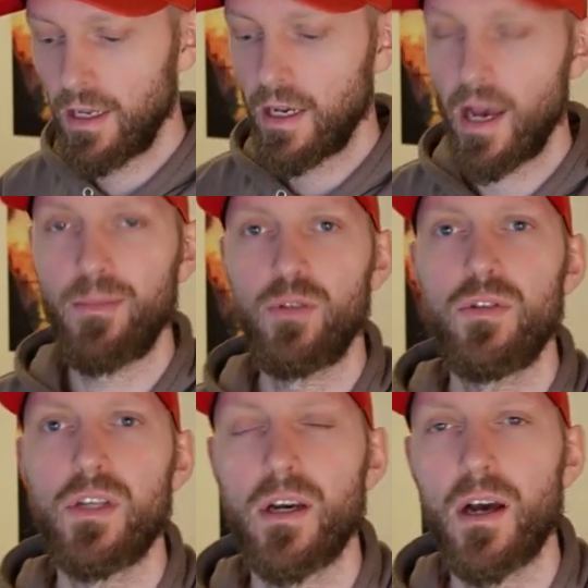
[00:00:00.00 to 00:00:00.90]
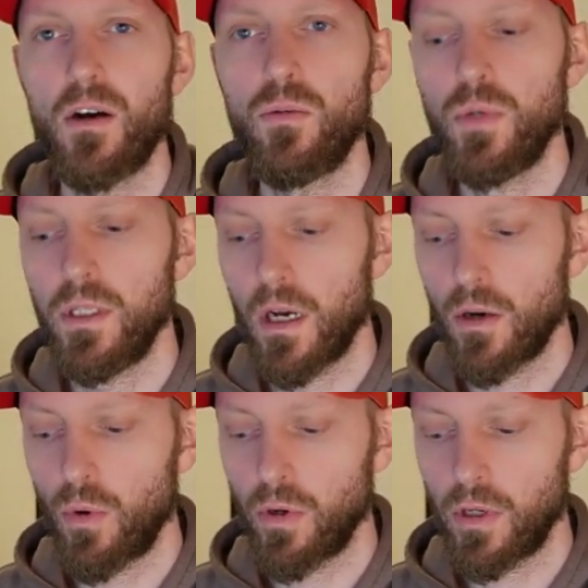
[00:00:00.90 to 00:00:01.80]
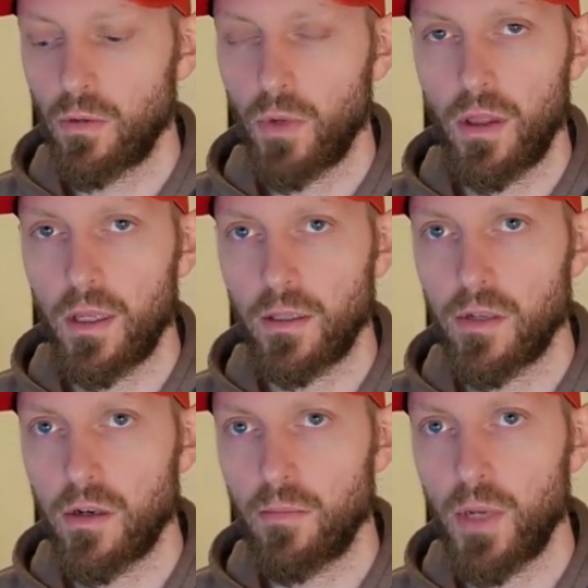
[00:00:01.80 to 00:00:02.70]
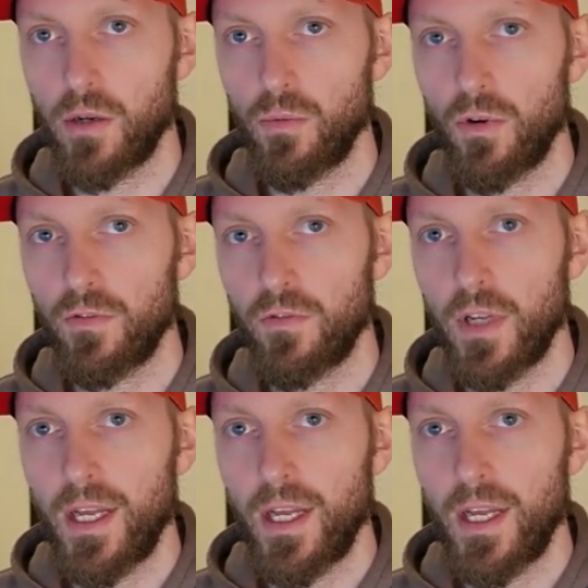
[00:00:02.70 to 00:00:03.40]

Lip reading: happy to share how we are working with things here at Beta Dwarf.